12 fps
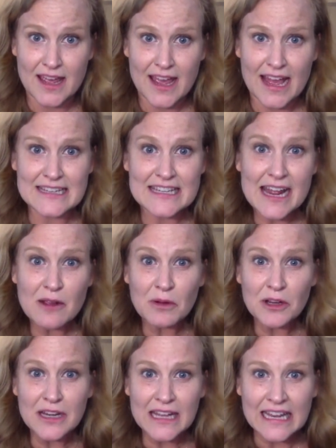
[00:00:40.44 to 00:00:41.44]
And today we're
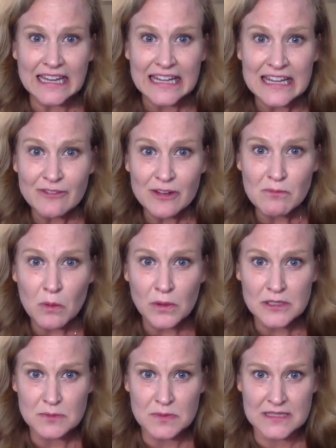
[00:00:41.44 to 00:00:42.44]
going to get even more
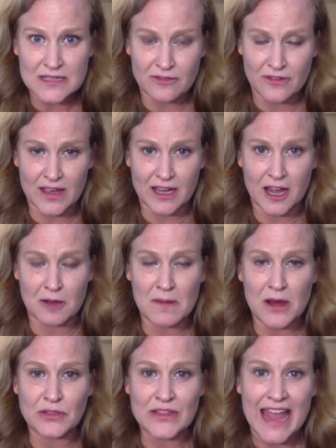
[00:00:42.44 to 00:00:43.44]
specific
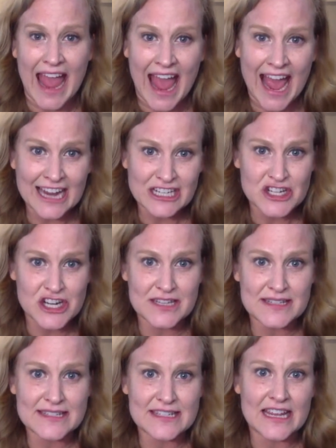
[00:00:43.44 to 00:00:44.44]
about the
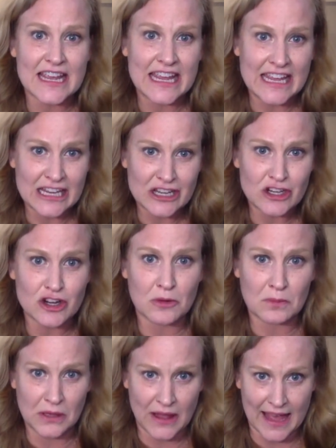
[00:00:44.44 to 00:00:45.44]
actions in your
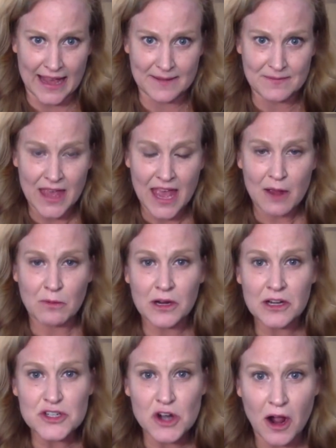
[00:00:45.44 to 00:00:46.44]
play. We're
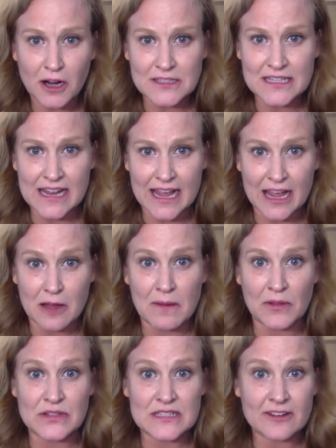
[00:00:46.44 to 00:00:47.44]
going to talk today
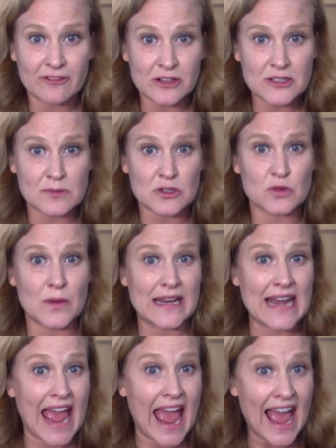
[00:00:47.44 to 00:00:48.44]
about the difference
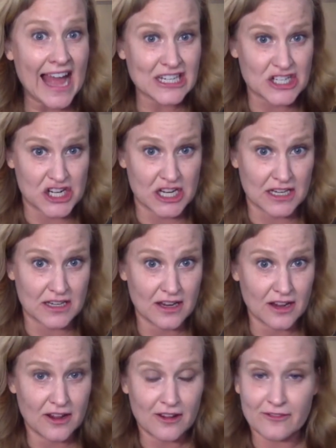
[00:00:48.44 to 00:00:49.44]
between action
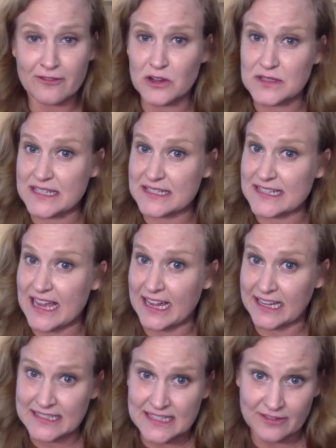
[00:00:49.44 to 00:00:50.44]
versus
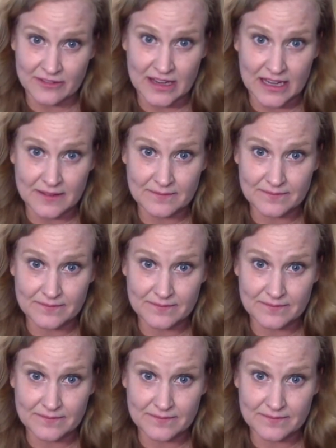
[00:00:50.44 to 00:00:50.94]
activity.